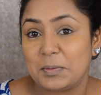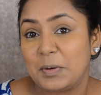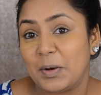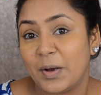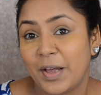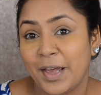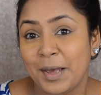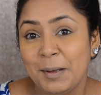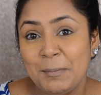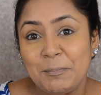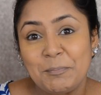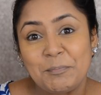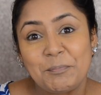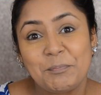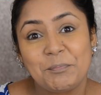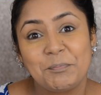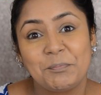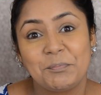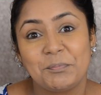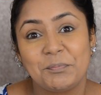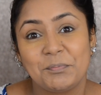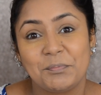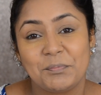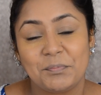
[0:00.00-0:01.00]
Okay?
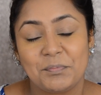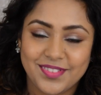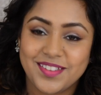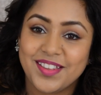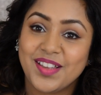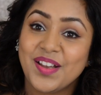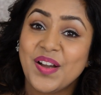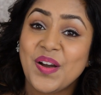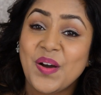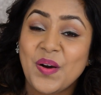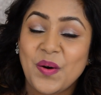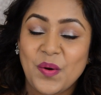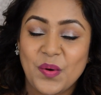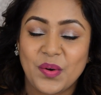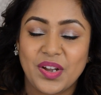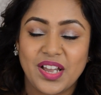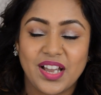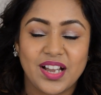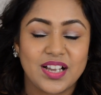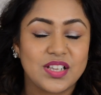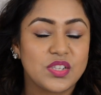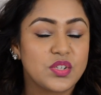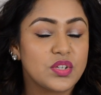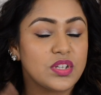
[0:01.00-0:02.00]
Okay
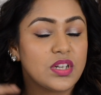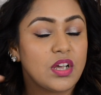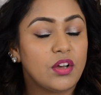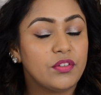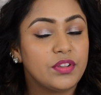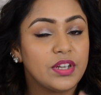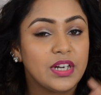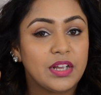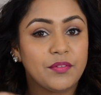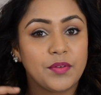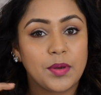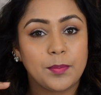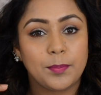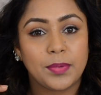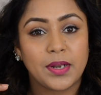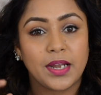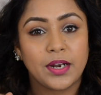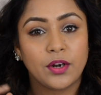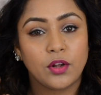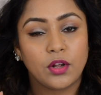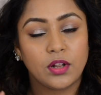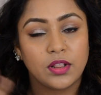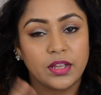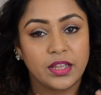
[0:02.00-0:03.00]
guys, so now that I've
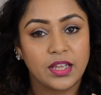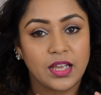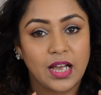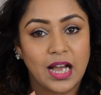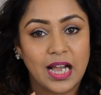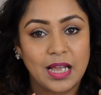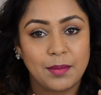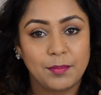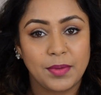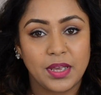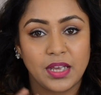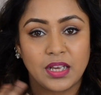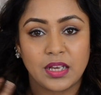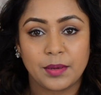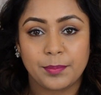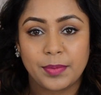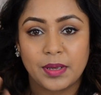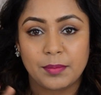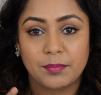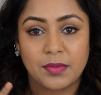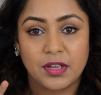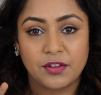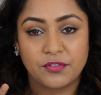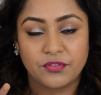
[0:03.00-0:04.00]
applied all the eye makeup
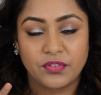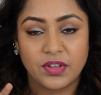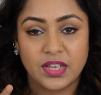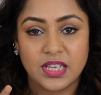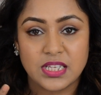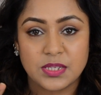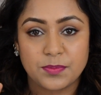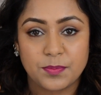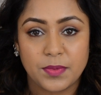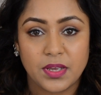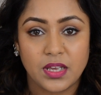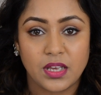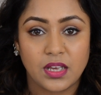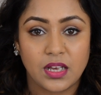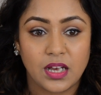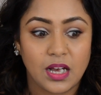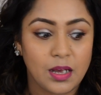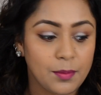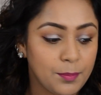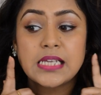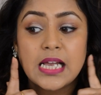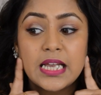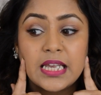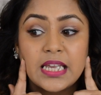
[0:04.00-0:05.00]
and my face
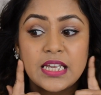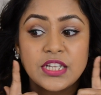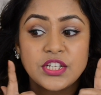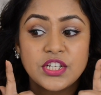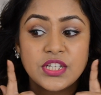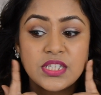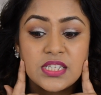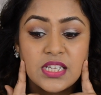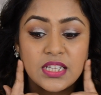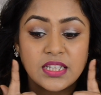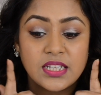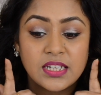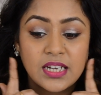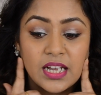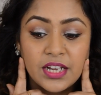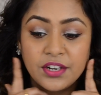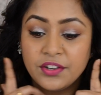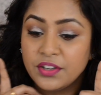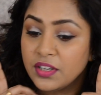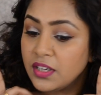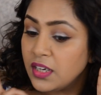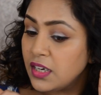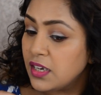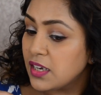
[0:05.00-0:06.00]
makeup, I can just say that I
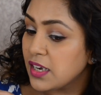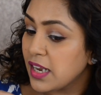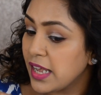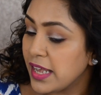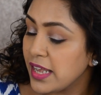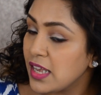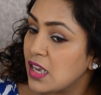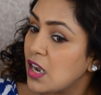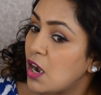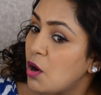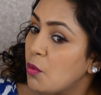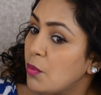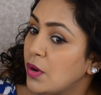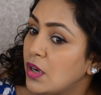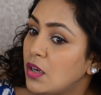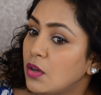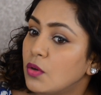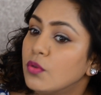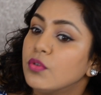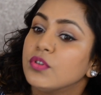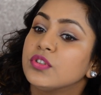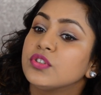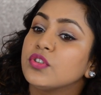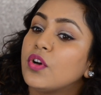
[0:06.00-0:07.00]
really like how it
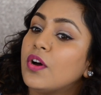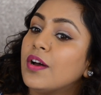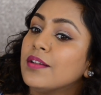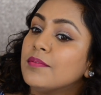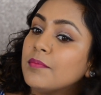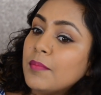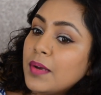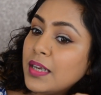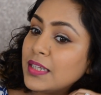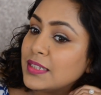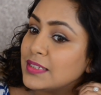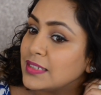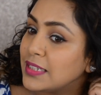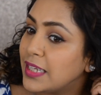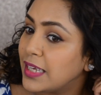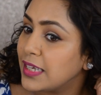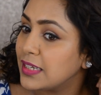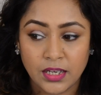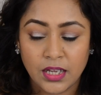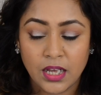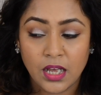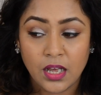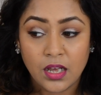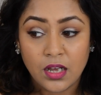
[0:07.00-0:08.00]
looks on my
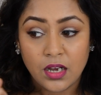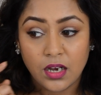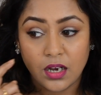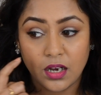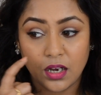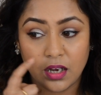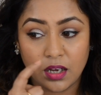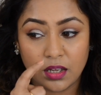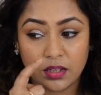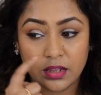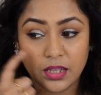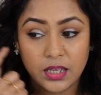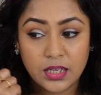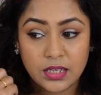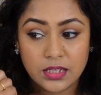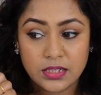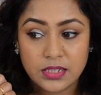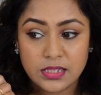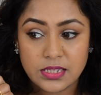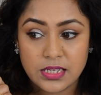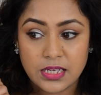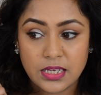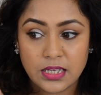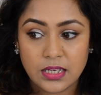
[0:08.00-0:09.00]
skin. The
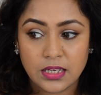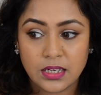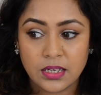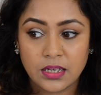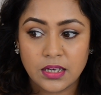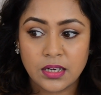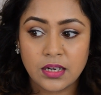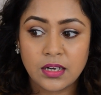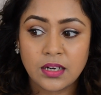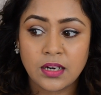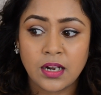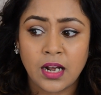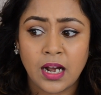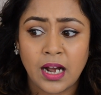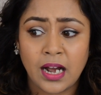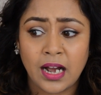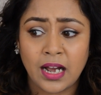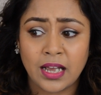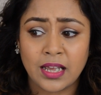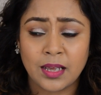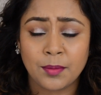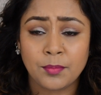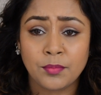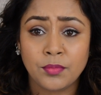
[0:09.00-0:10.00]
concealer,
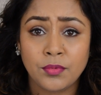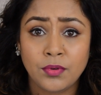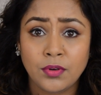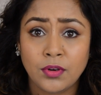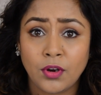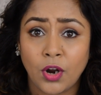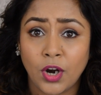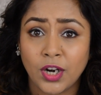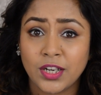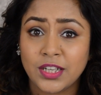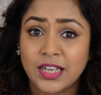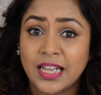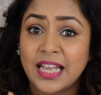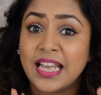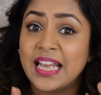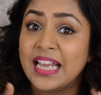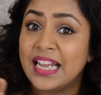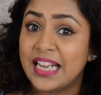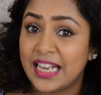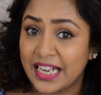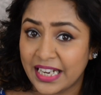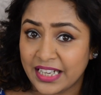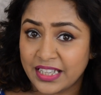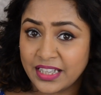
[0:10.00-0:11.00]
I am not
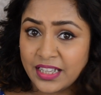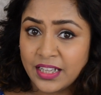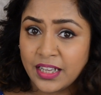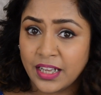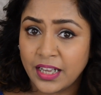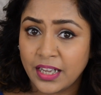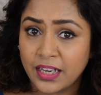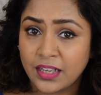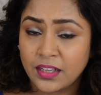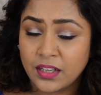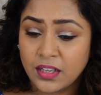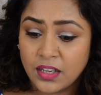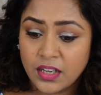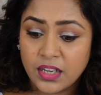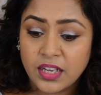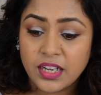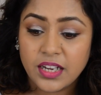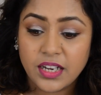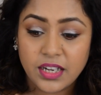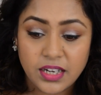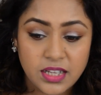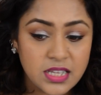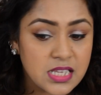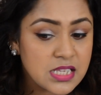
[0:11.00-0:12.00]
hating it.
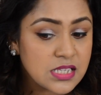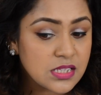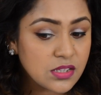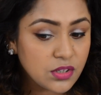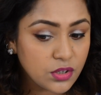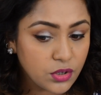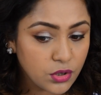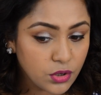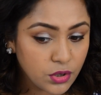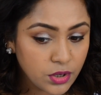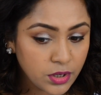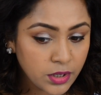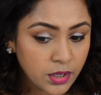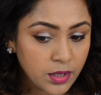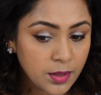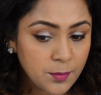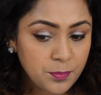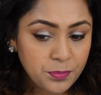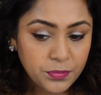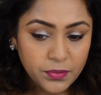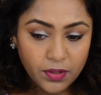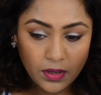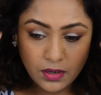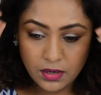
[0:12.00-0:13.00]
It is good,
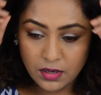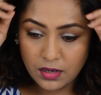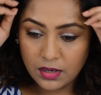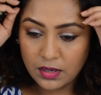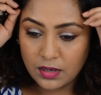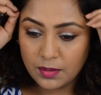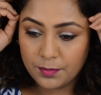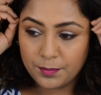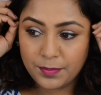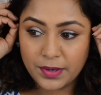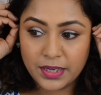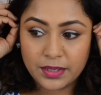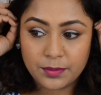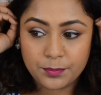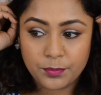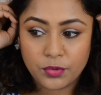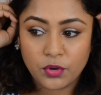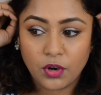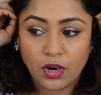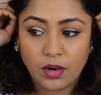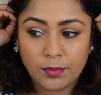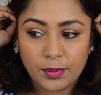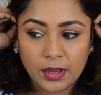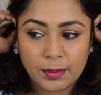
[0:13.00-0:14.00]
but
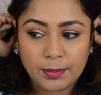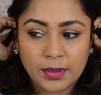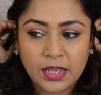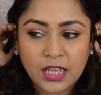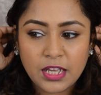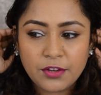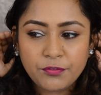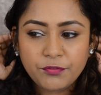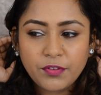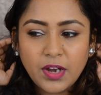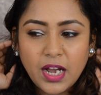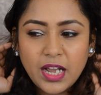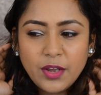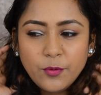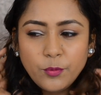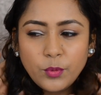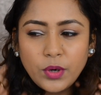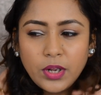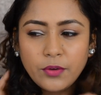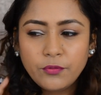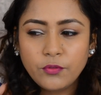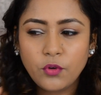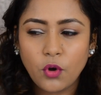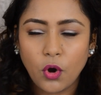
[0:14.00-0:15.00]
probably if I
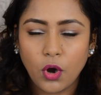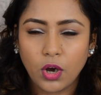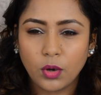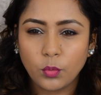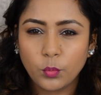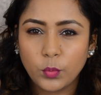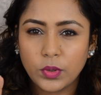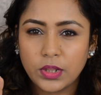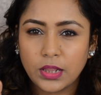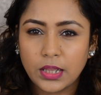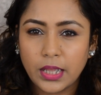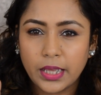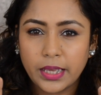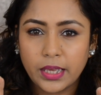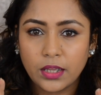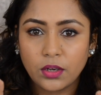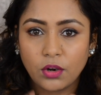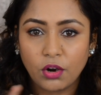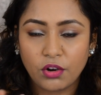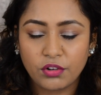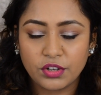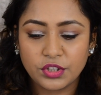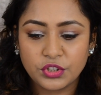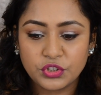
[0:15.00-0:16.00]
would have gone with like an
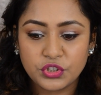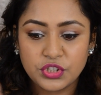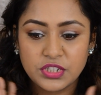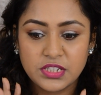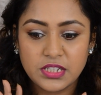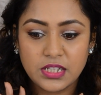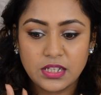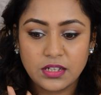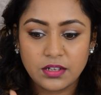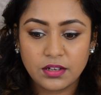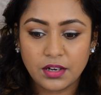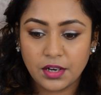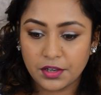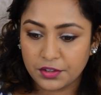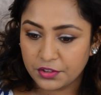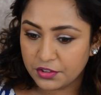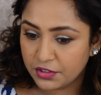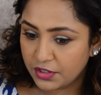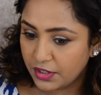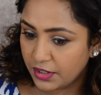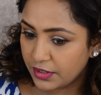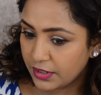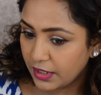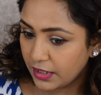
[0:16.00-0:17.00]
orange concealer
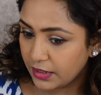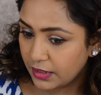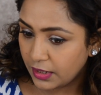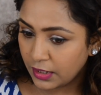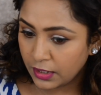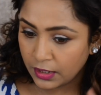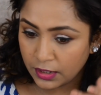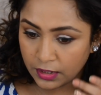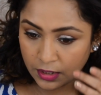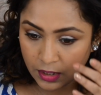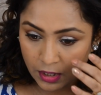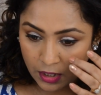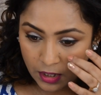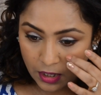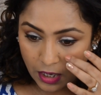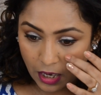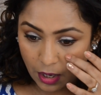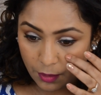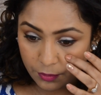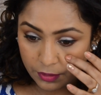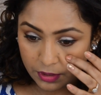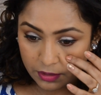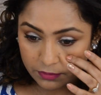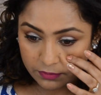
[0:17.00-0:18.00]
underneath, I think
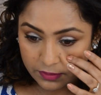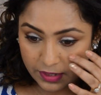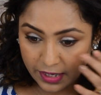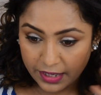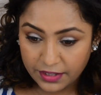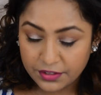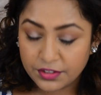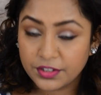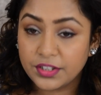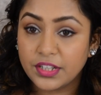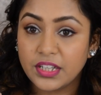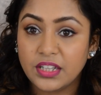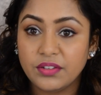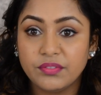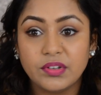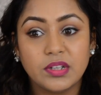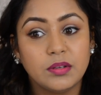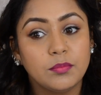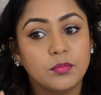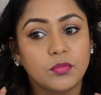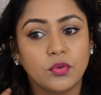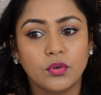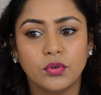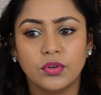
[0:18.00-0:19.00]
I would have liked it
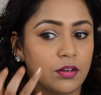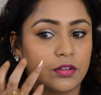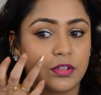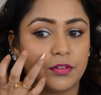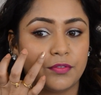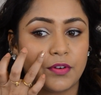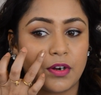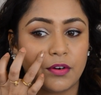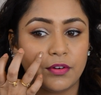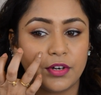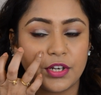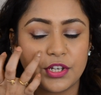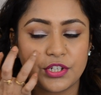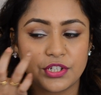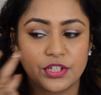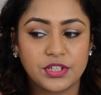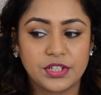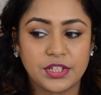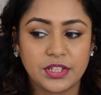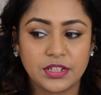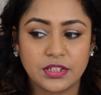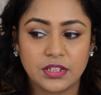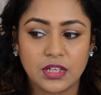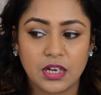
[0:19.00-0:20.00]
even more. The foundation
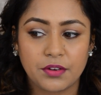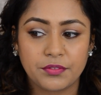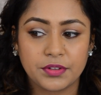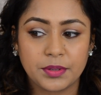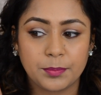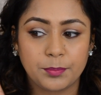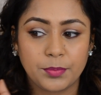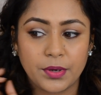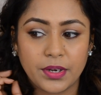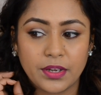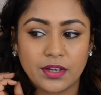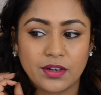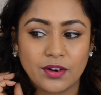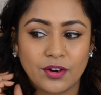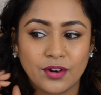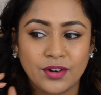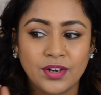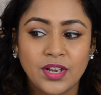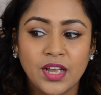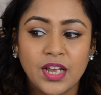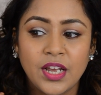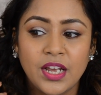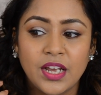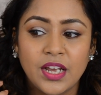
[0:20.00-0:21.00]
didn't cover the breakout.